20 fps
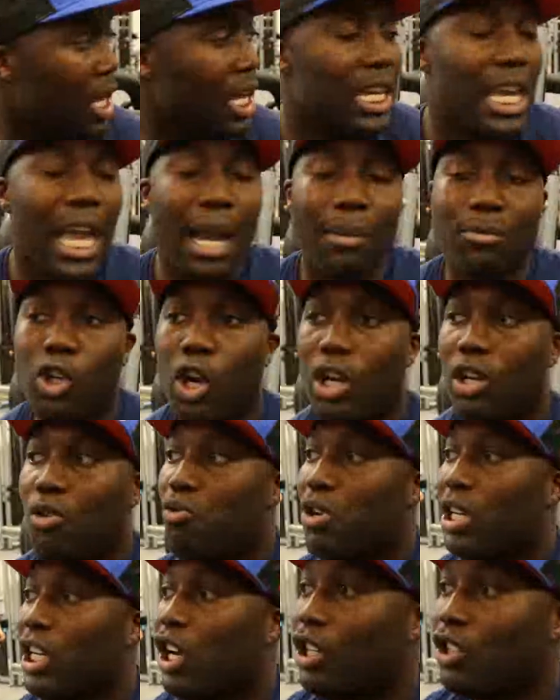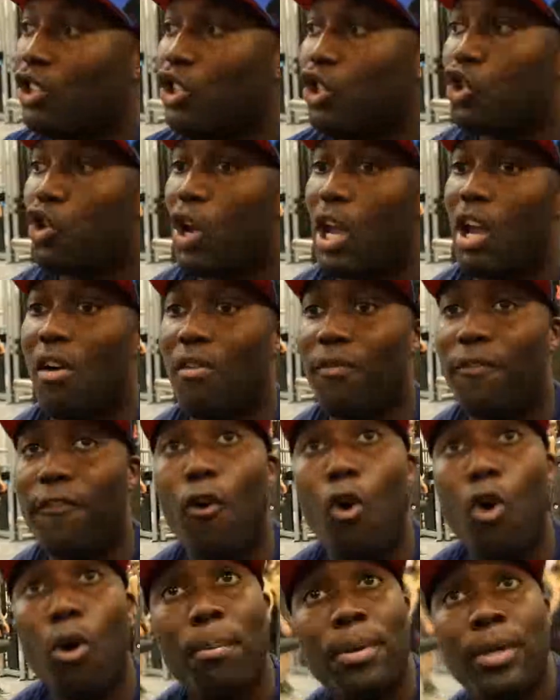I'm trying to really concentrate on
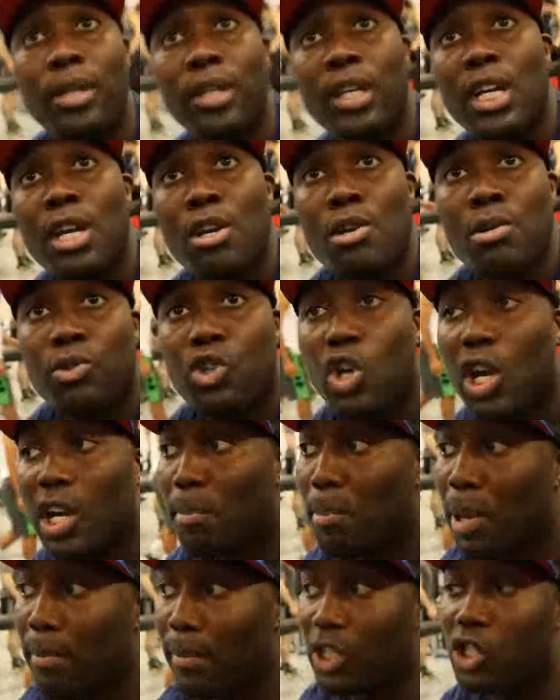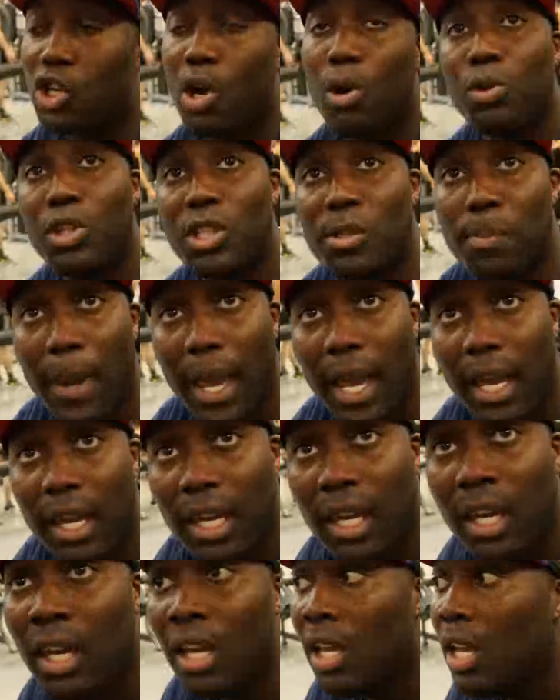form, trying to pin my shoulders
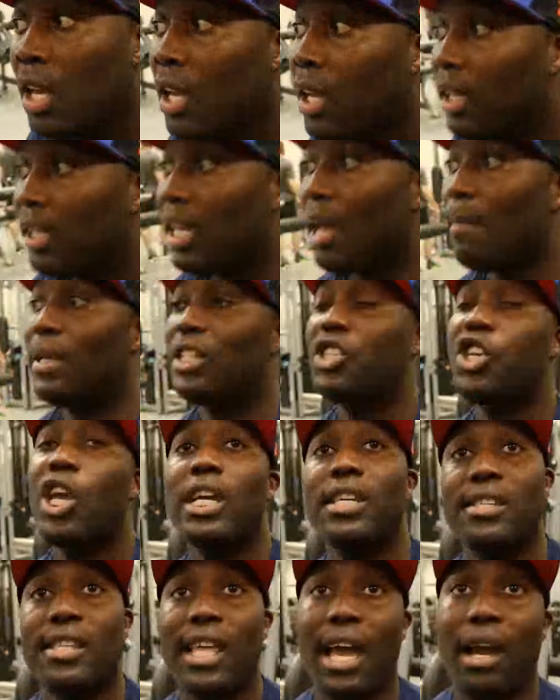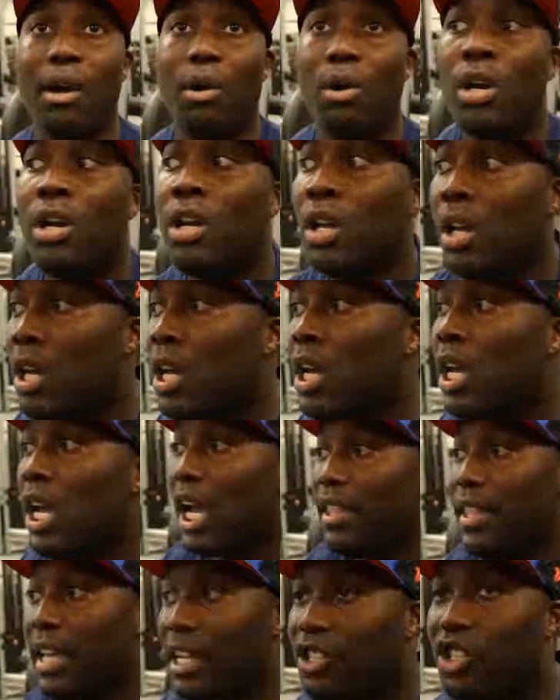back, get my chest out,
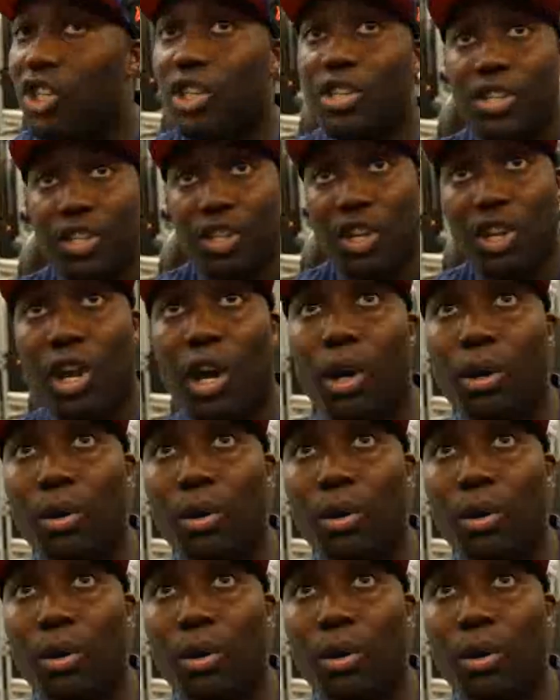and then just, you know,